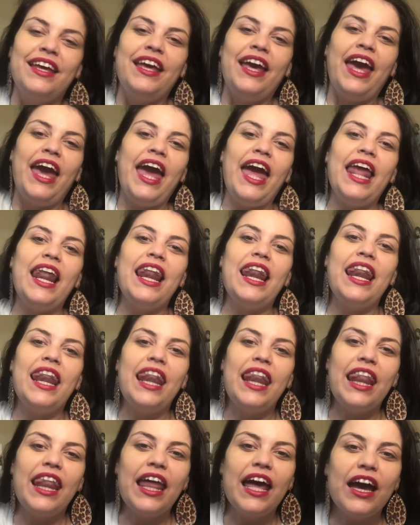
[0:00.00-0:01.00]

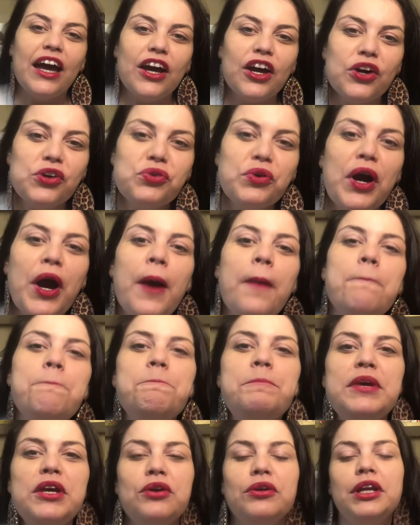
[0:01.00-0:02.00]
Hello,
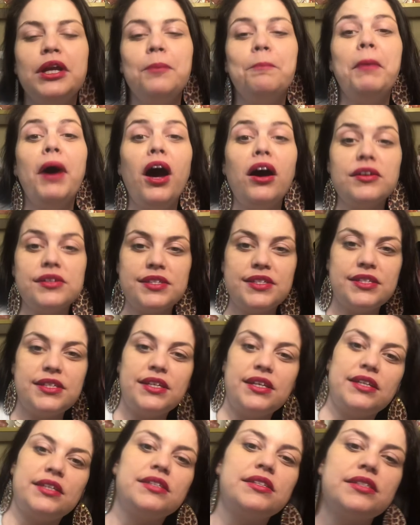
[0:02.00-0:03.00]
beauty
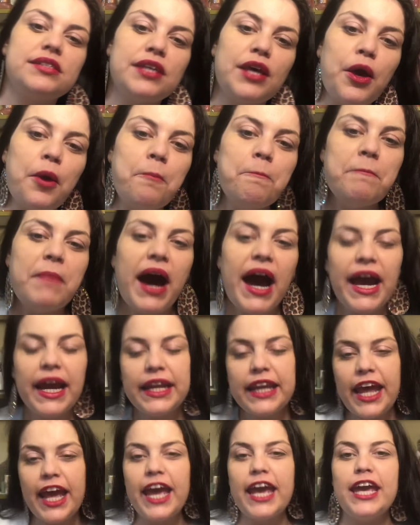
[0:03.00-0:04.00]
bosses. My
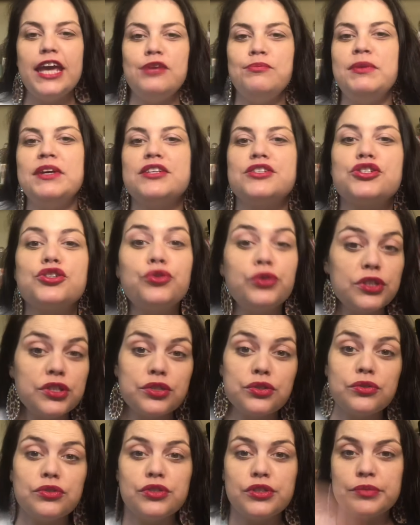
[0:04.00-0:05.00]
name is
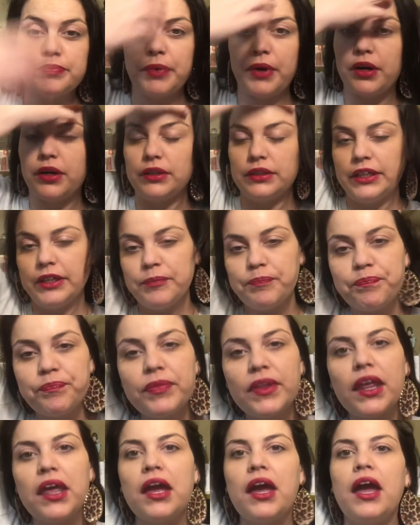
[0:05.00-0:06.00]
Crystal Spurlin,
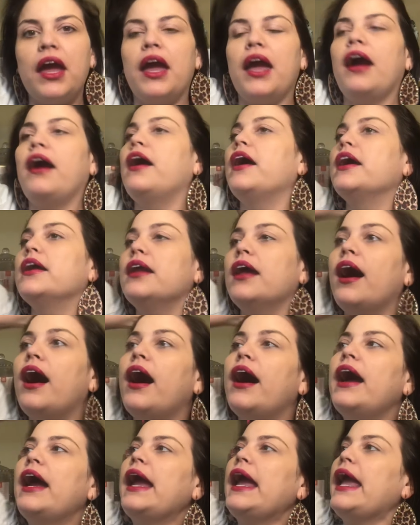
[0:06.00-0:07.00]
and
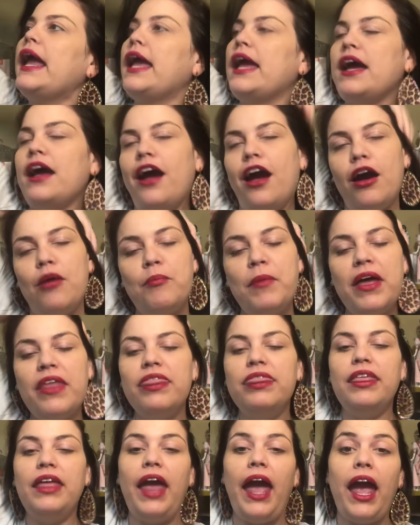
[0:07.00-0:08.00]
I am
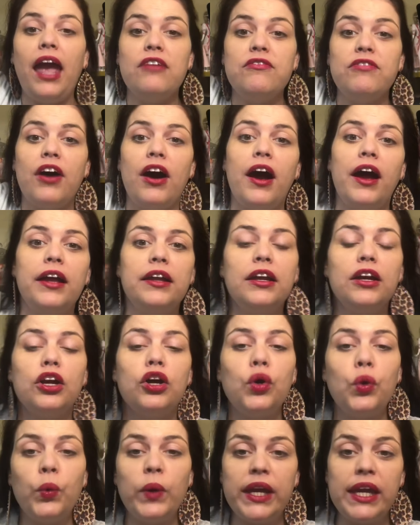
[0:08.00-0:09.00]
the Avon
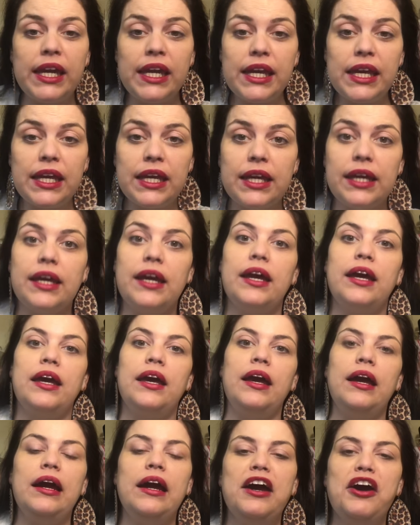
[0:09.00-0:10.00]
Queen.
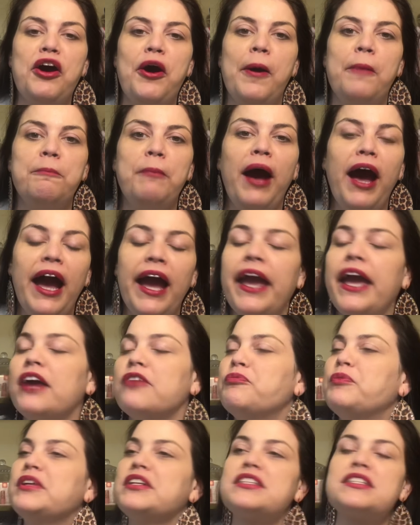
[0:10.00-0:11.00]
I have
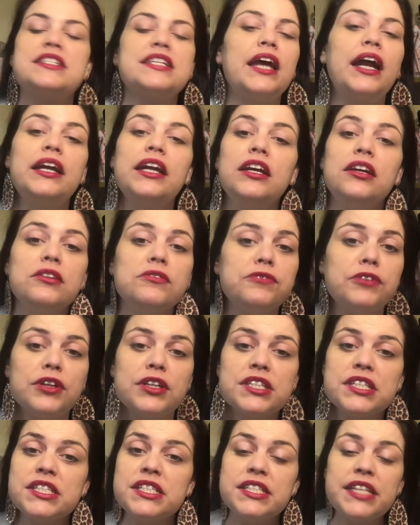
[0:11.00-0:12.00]
been selling for
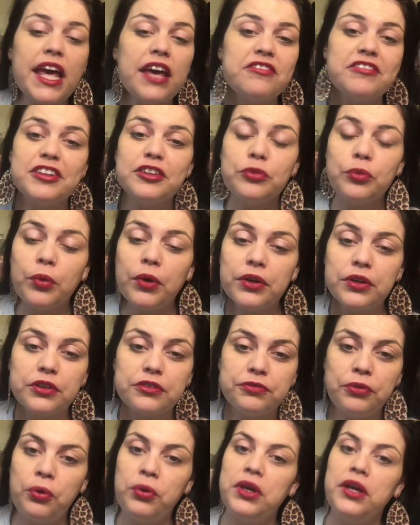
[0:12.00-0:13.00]
7
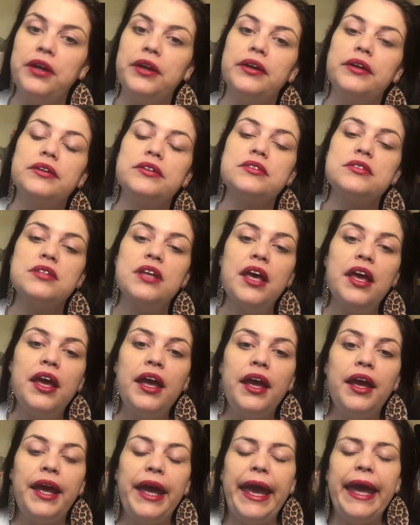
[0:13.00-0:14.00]
wonderful years,
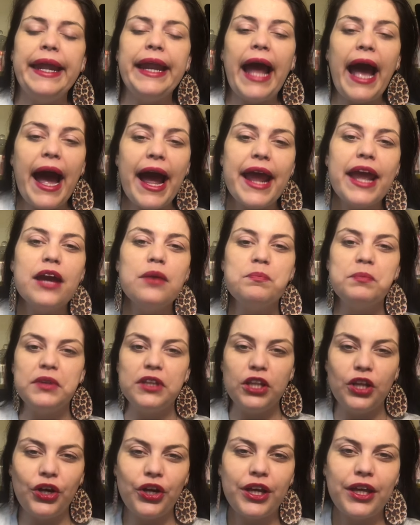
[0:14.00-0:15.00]
and I am
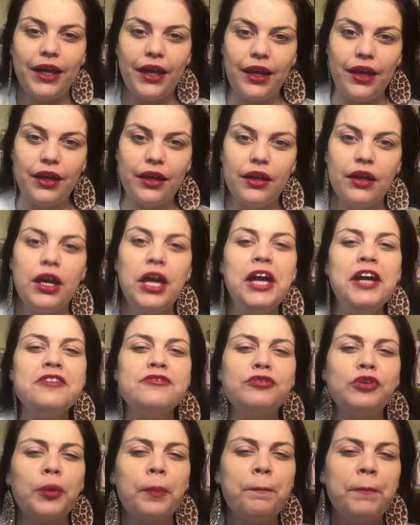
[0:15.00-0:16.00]
looking
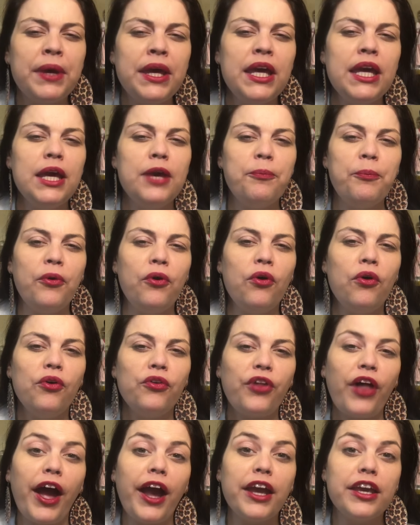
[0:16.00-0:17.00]
for people
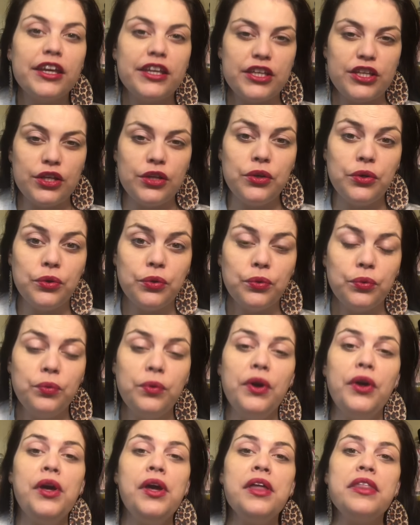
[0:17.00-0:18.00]
like
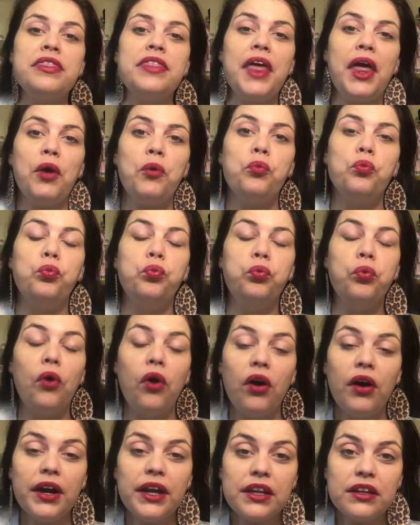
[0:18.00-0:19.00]
you that
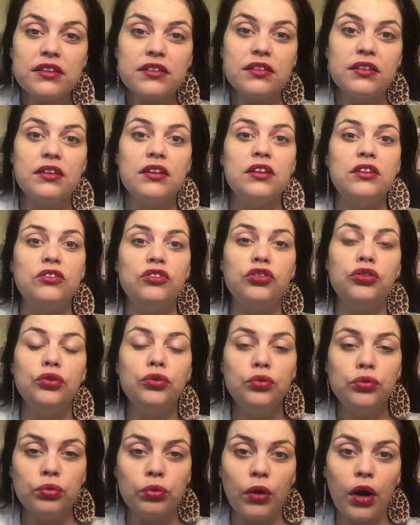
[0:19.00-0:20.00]
want to
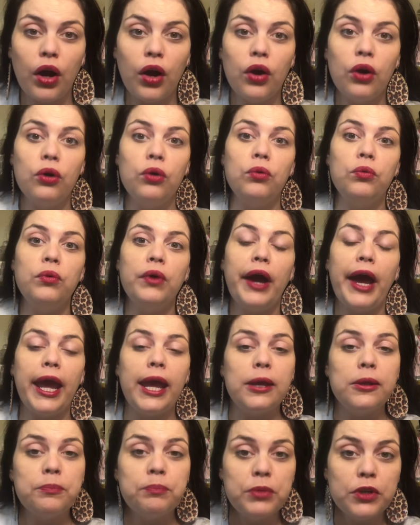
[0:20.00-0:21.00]
grow
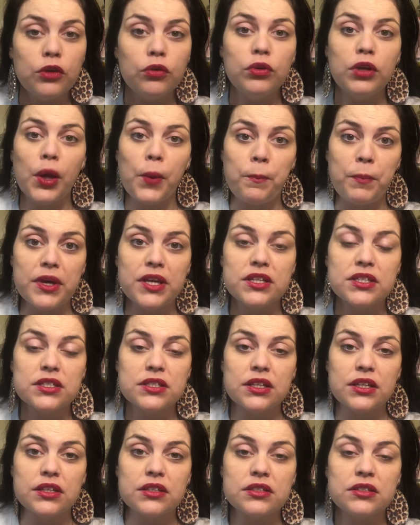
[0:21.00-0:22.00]
a beauty
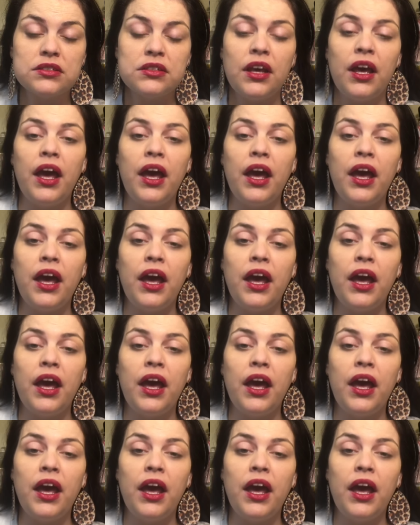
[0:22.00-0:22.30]
business.